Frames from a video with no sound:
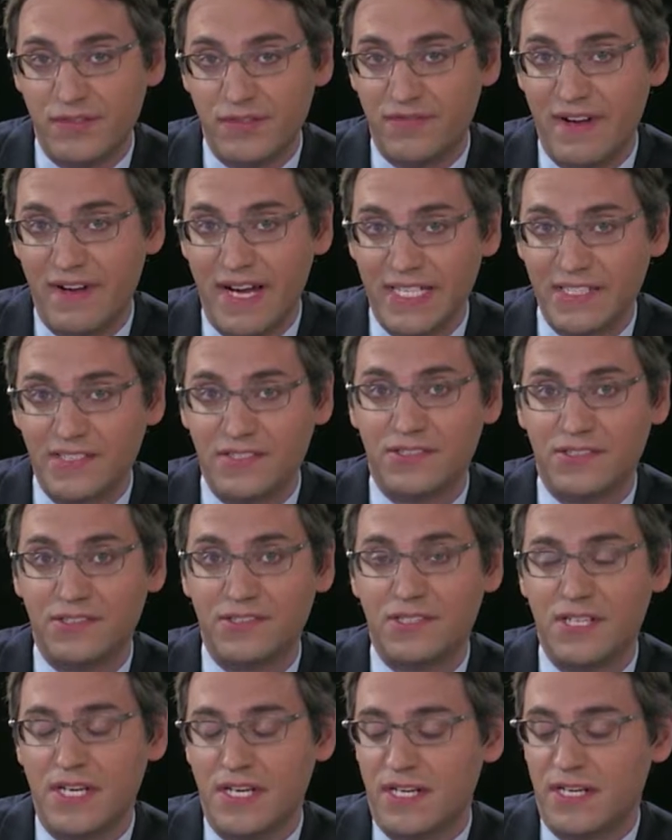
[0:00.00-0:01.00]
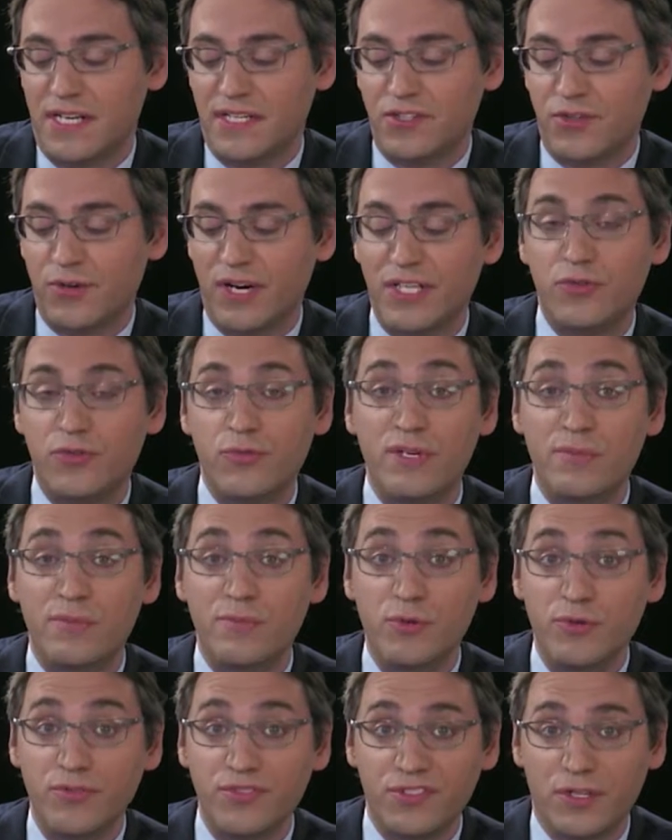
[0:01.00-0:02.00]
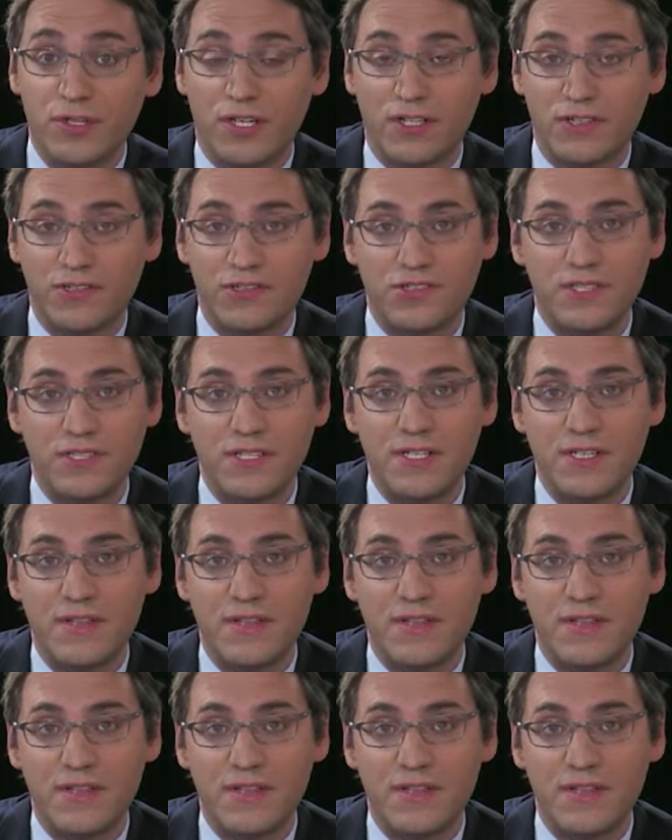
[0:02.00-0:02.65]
factors and try to remove stocks